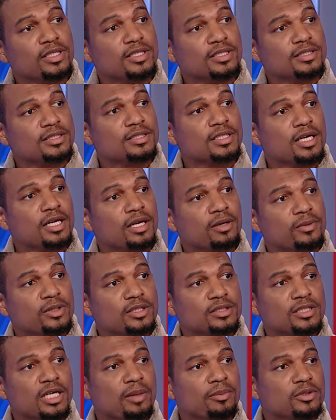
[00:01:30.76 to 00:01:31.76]
this
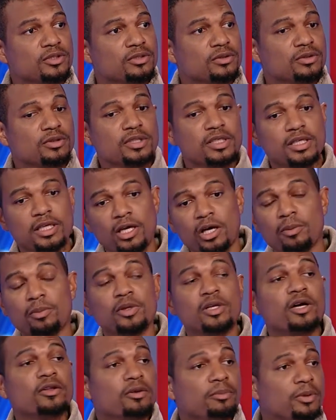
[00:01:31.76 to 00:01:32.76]
opportunity and
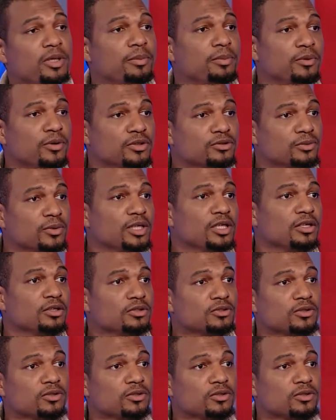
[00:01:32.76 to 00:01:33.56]
helping other people as well.